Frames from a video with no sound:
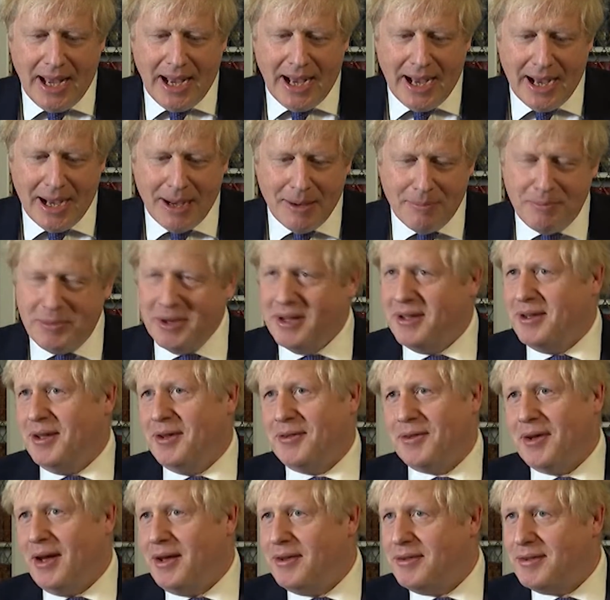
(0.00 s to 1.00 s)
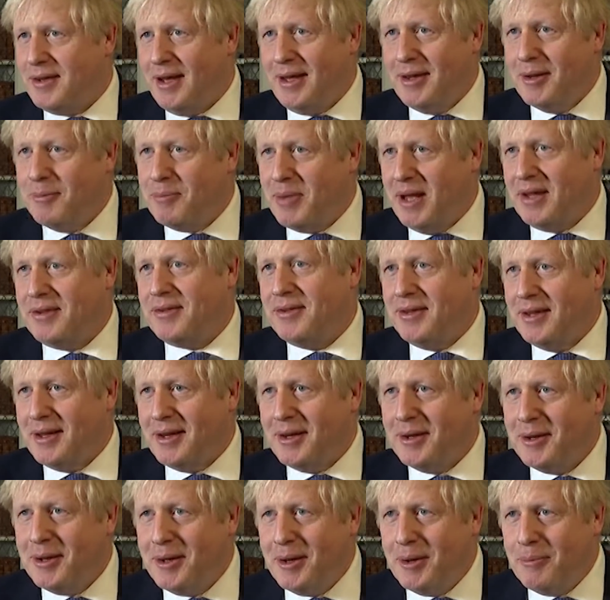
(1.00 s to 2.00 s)
But as I say, the best
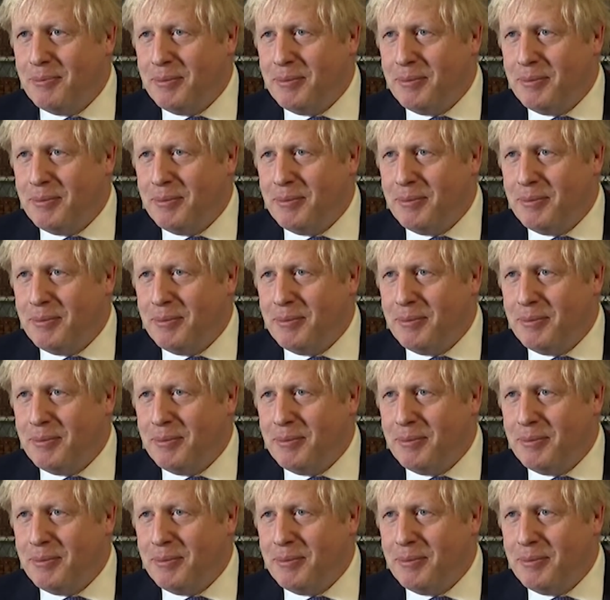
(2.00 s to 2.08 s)
thing